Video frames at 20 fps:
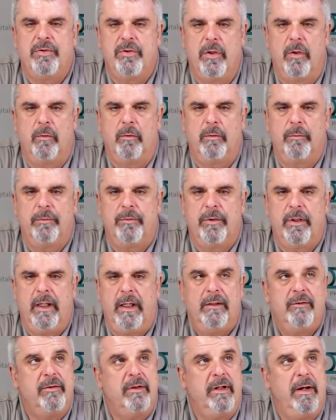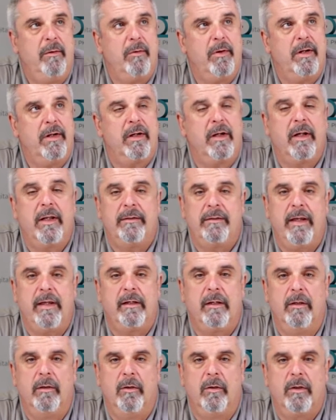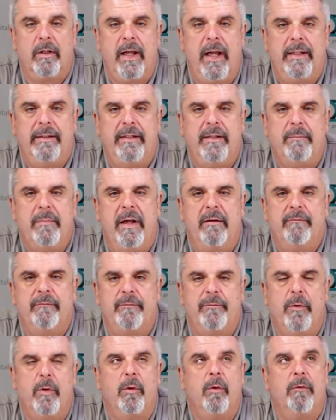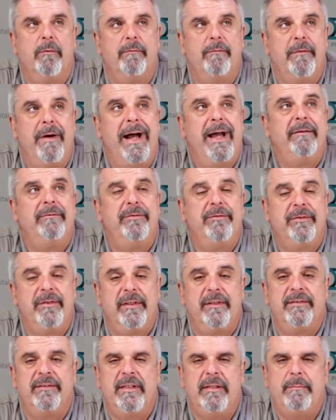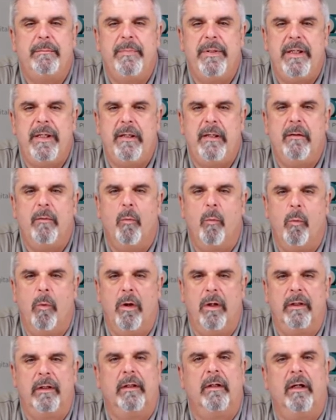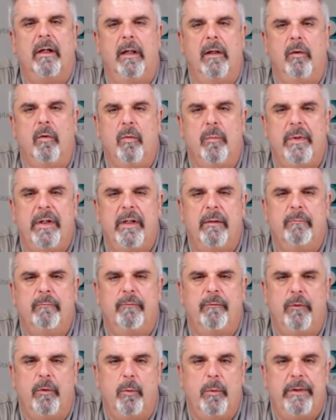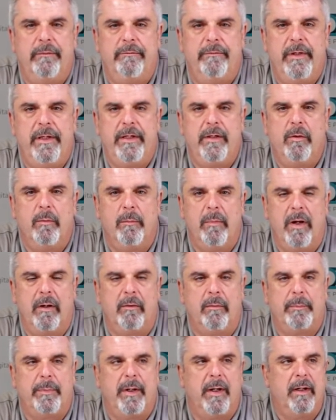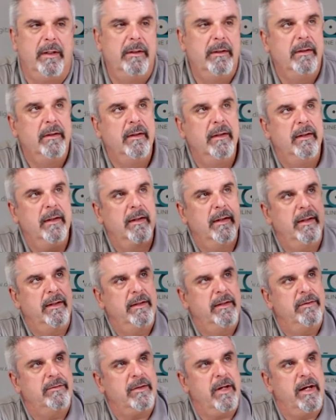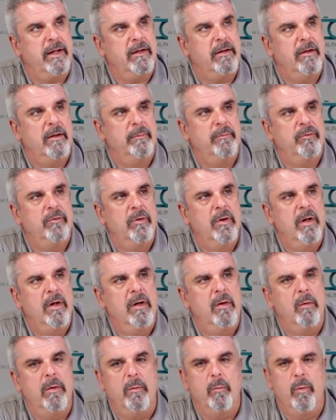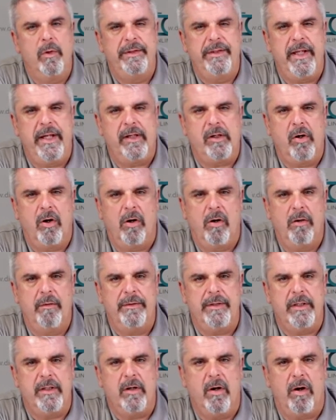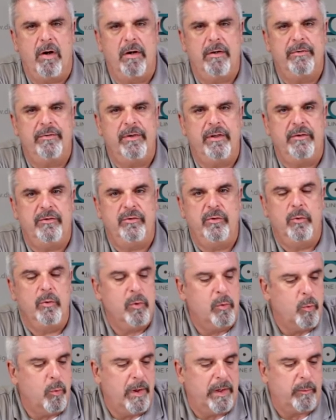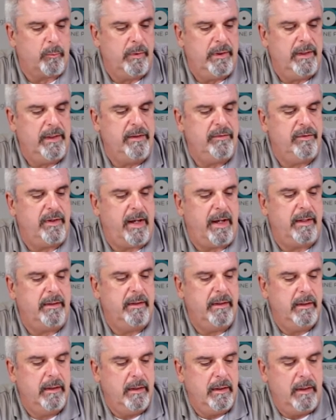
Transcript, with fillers: Showrooms, and today we're going to take a look at the Manfrotto 560B1 aluminum fluid video monopod, and this guy comes with what they call the RC2 Quick Release Head.